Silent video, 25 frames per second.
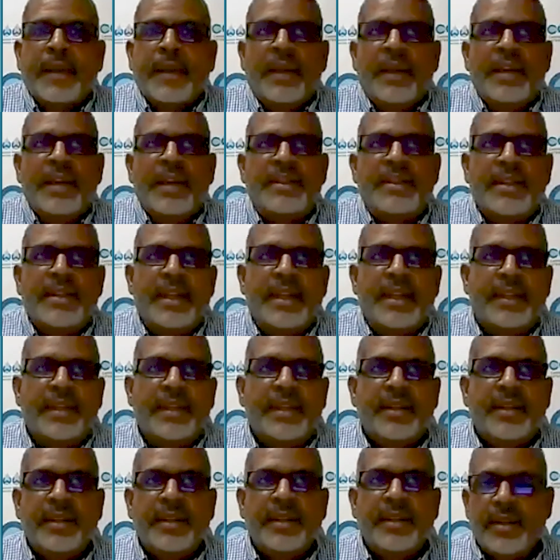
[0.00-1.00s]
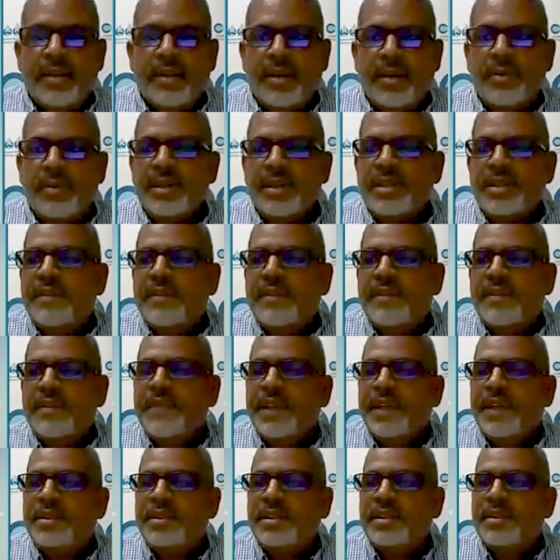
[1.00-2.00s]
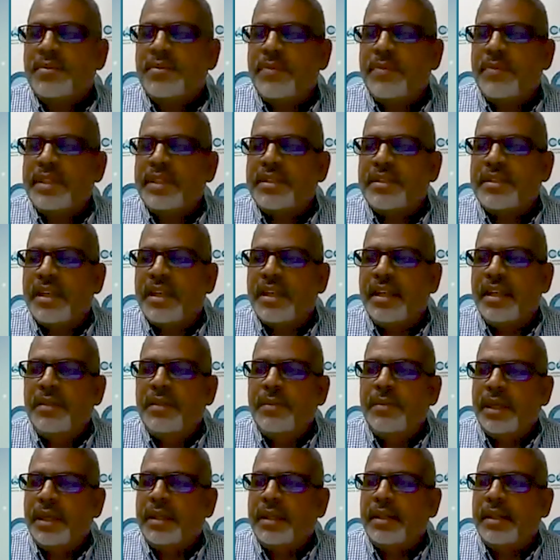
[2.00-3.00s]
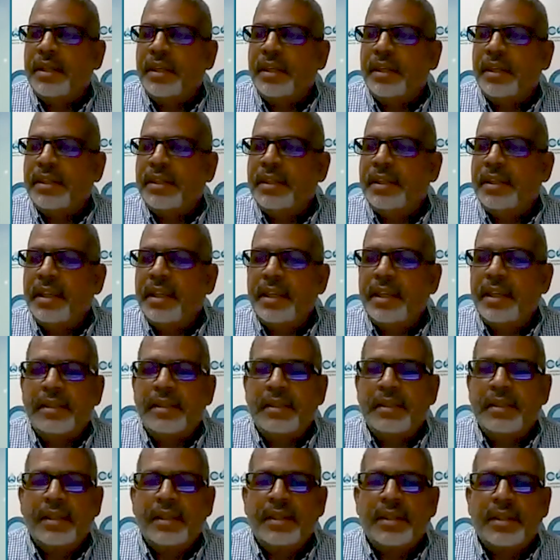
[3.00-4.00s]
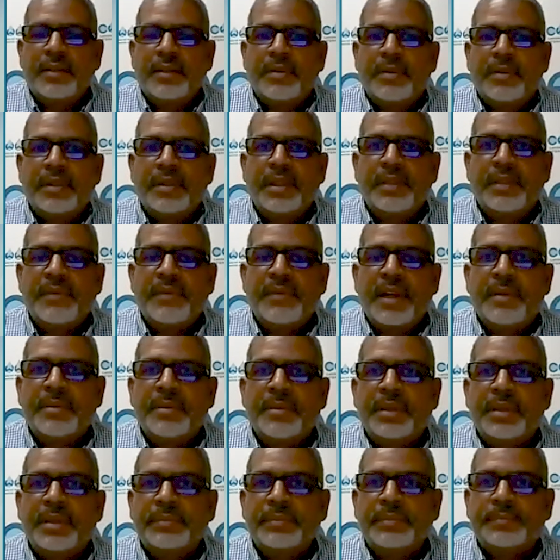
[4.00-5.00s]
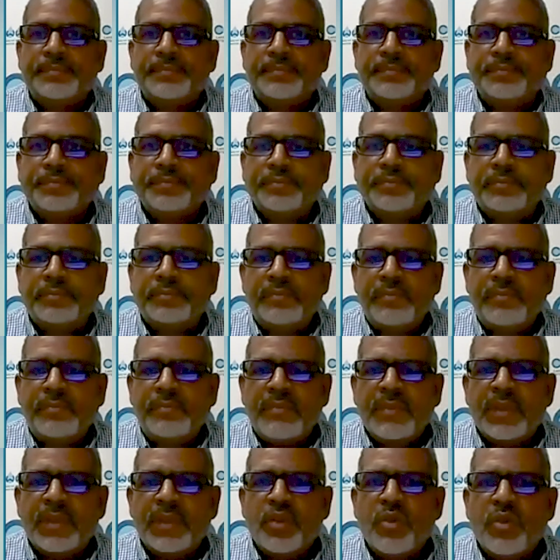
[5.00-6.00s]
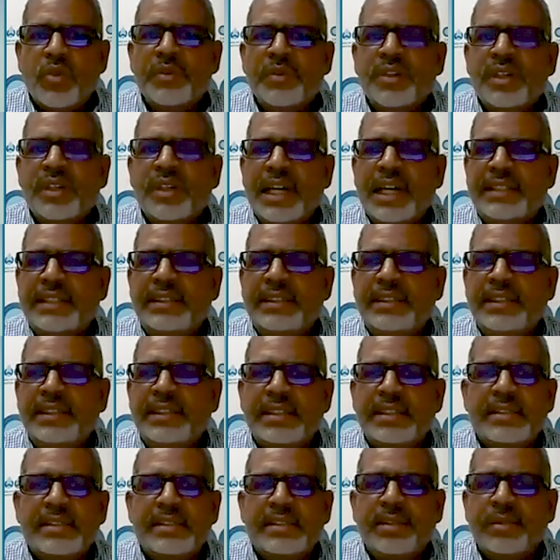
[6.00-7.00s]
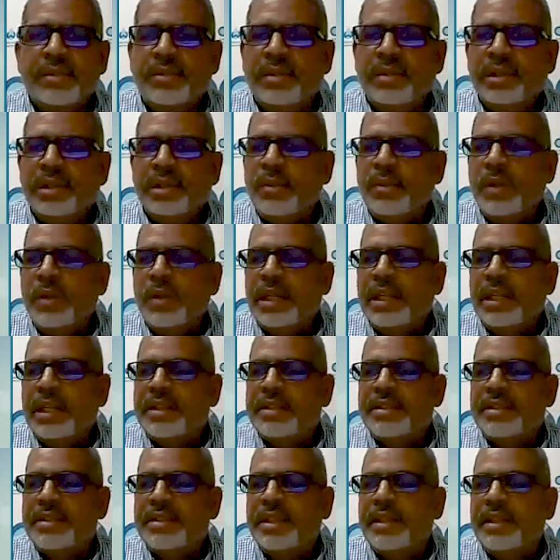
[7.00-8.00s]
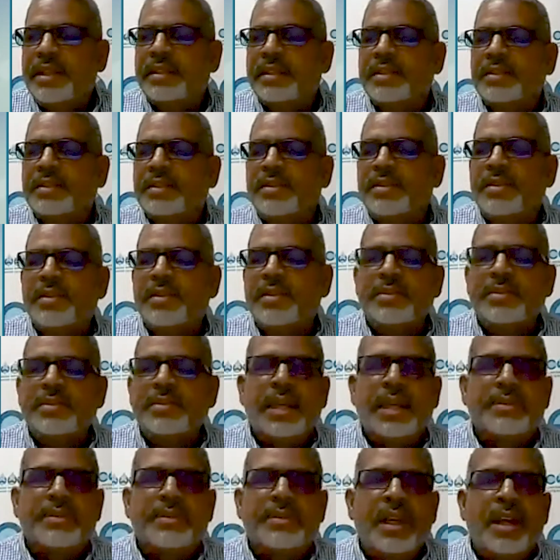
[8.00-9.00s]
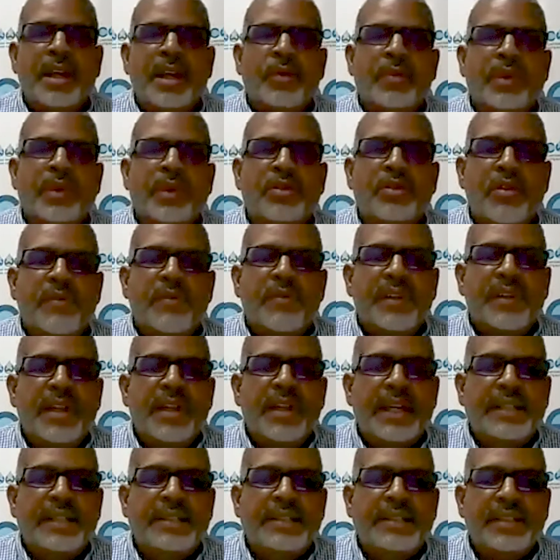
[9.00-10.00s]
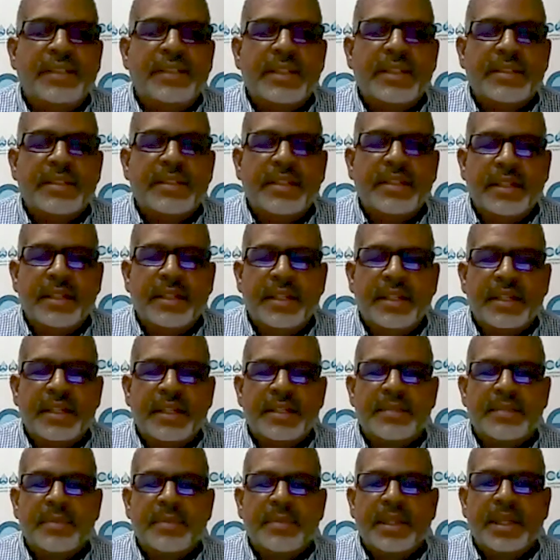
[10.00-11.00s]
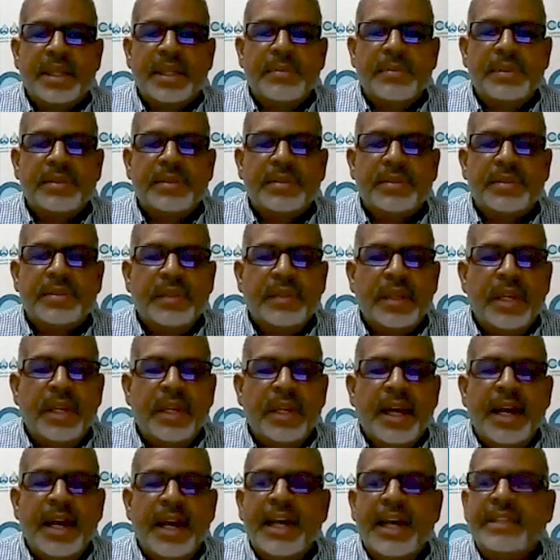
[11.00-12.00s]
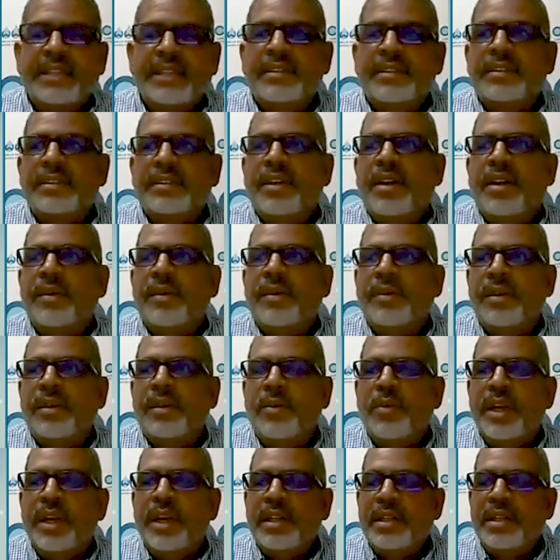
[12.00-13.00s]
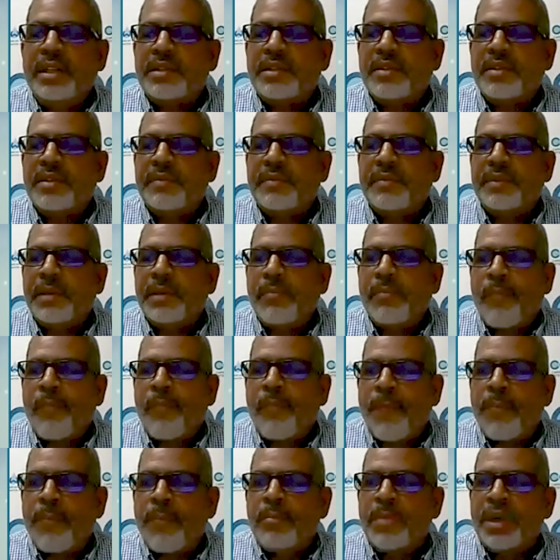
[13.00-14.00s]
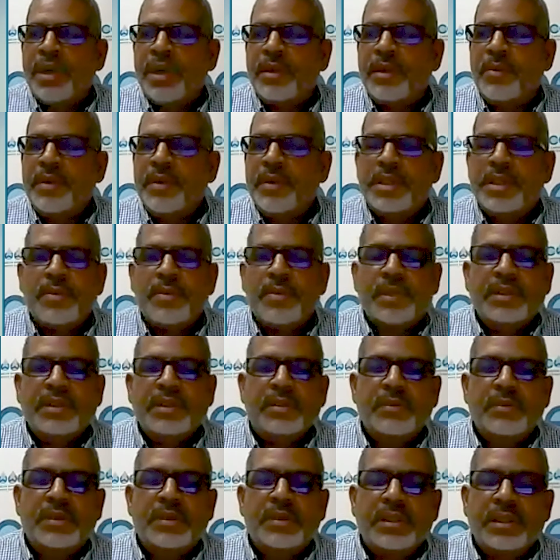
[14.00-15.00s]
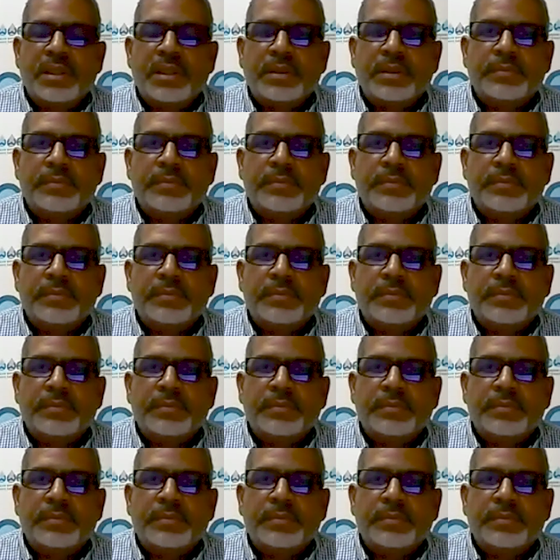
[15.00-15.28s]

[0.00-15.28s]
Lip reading: is that they're always infectious waste anyway in our environment. COVID-19 isn't the only one that is there. So sometimes what COVID-19 has done has been able to heighten our awareness of it. But a wastewater worker